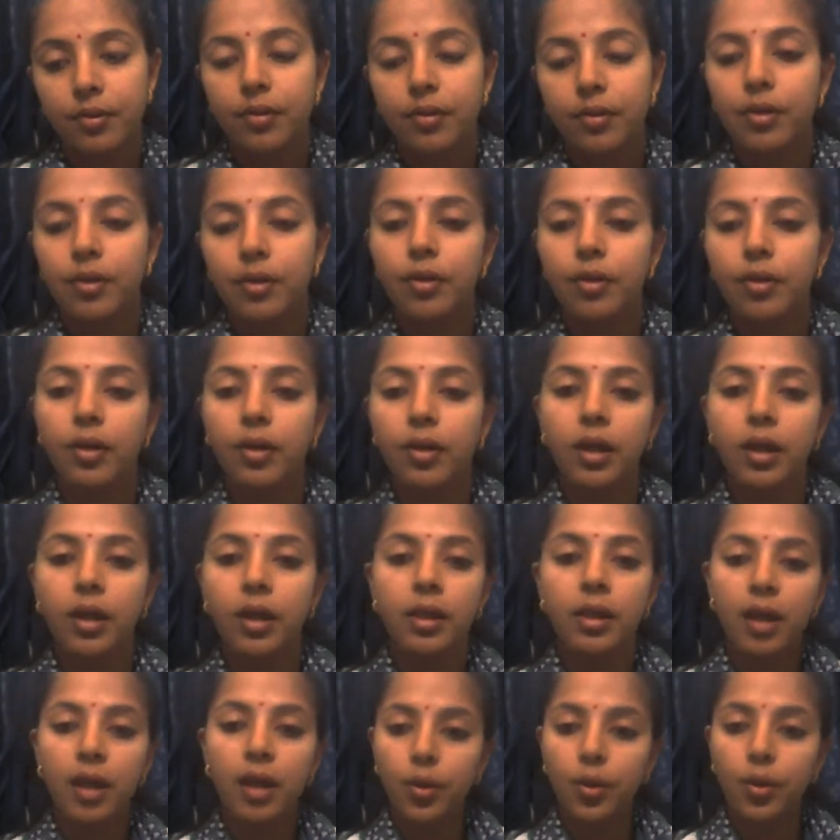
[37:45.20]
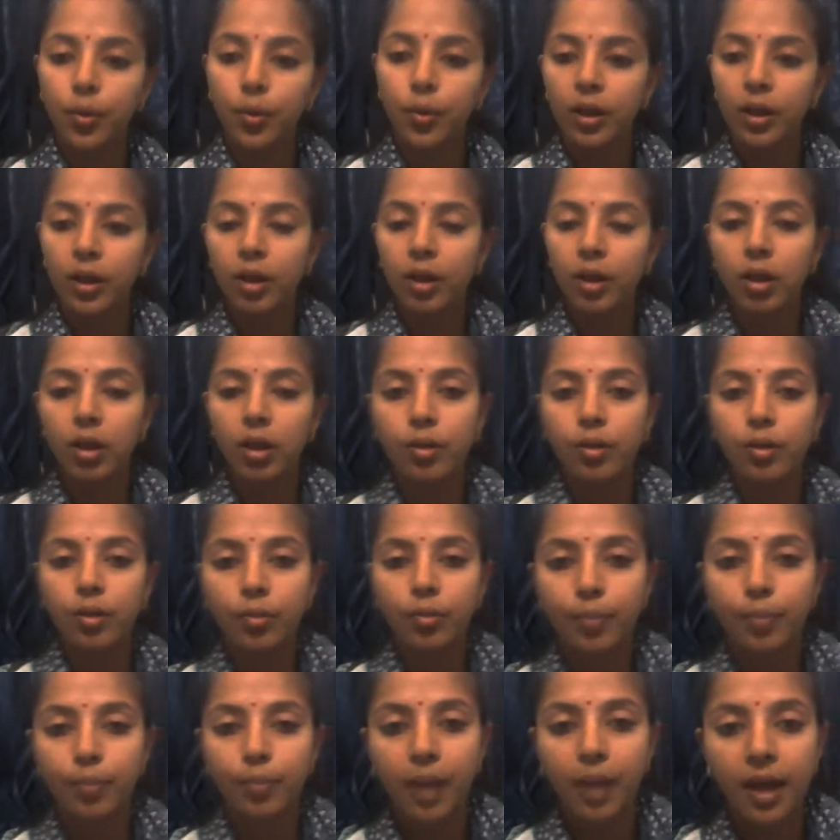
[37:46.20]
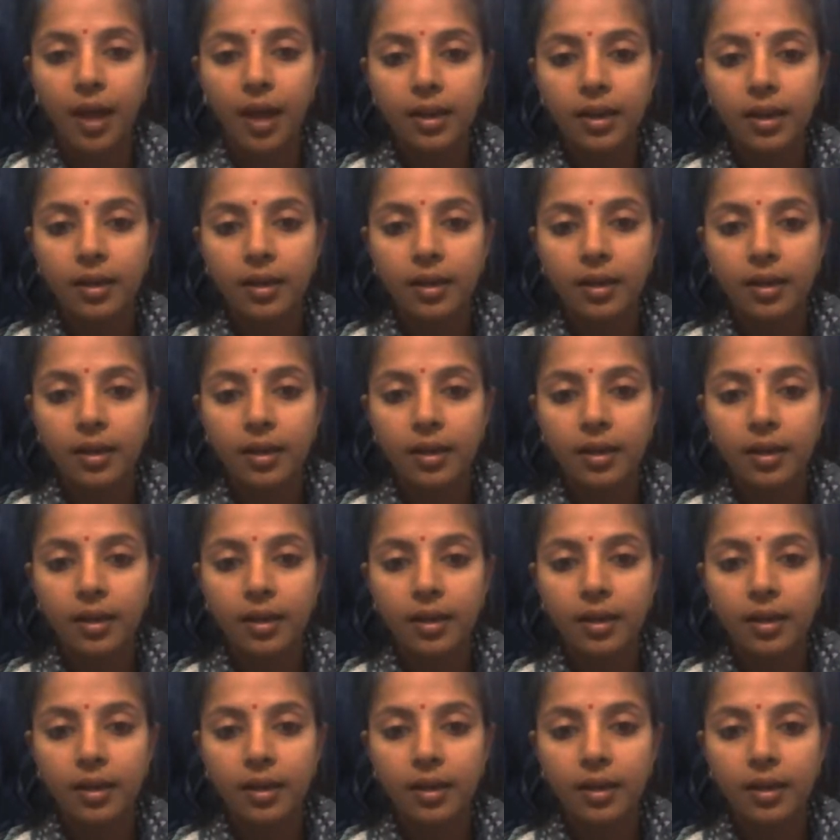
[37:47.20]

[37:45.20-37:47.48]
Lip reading: Okay, Sanu has also replied.